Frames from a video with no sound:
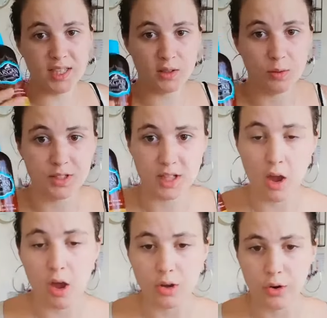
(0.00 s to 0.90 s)
This one's the
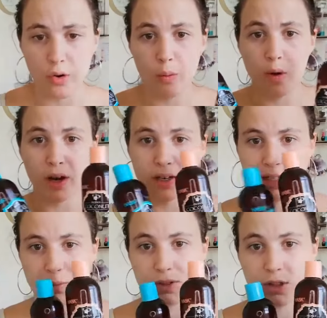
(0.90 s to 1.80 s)
Argan Oil one,
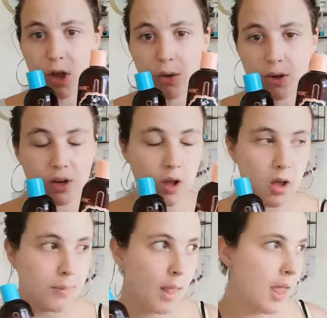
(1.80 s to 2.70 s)
this one's coconut.